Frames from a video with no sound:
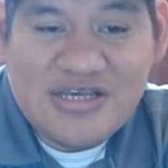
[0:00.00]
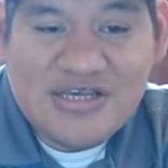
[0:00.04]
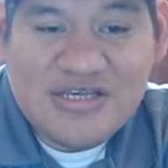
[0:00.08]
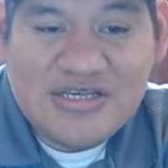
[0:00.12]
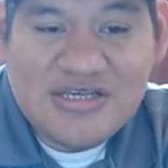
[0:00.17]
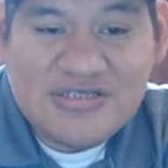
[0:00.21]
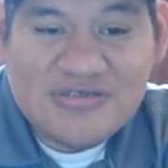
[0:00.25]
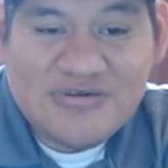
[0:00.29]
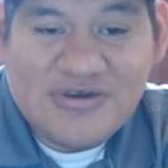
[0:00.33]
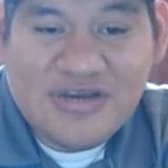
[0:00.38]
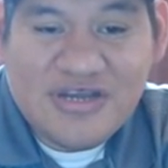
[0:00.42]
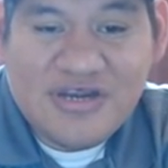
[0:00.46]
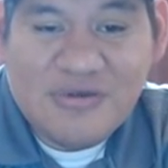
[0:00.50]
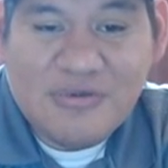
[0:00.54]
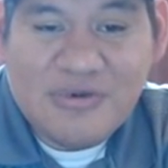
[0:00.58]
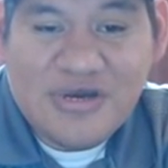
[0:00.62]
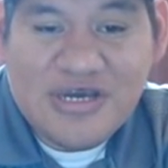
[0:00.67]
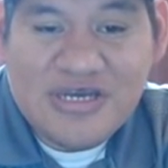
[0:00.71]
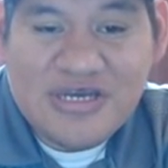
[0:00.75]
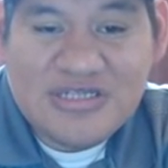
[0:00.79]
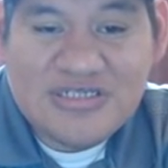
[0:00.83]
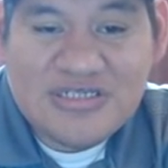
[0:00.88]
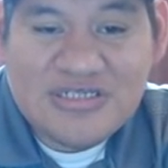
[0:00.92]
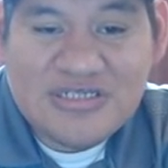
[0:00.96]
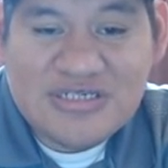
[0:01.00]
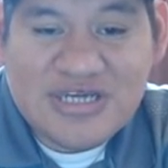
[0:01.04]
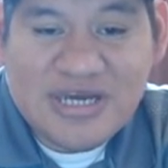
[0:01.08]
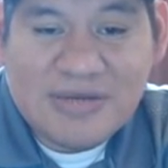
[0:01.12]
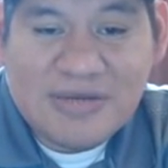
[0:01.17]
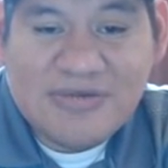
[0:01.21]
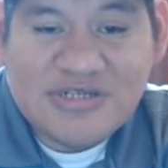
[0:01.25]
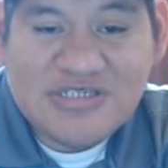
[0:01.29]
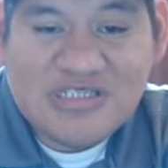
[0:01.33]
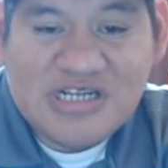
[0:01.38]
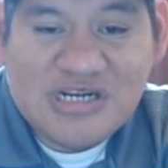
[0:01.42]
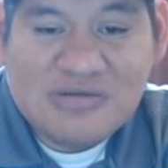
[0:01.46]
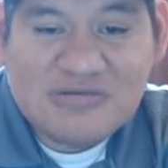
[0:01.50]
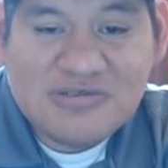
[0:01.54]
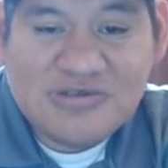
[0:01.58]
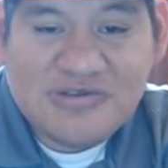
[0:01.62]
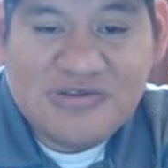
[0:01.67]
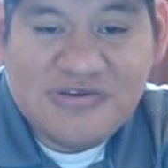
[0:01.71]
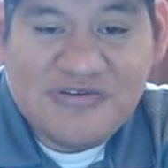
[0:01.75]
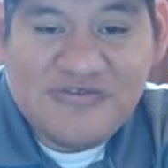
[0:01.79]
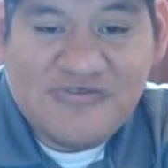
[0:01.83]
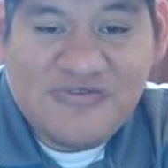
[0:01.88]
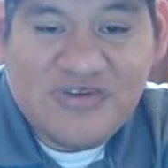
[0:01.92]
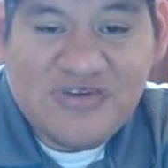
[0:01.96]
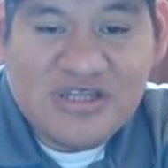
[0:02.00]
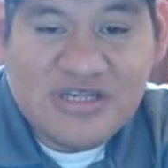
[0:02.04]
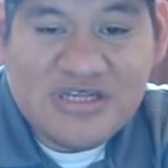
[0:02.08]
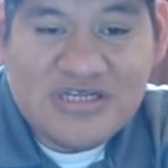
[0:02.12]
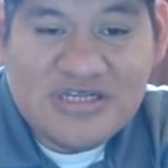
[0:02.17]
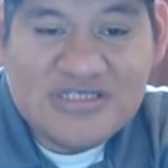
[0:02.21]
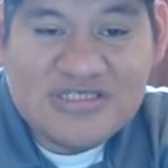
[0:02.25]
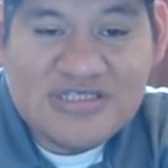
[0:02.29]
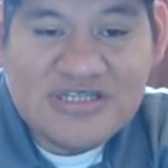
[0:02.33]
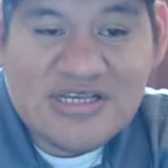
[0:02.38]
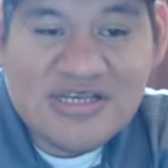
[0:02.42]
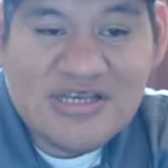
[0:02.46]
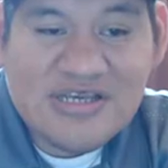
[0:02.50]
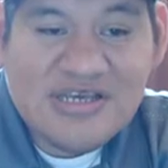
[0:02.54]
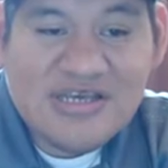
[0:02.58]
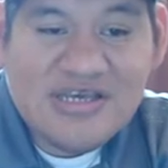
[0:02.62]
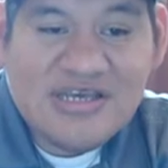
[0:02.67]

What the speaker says: a way to come to terms with your feelings.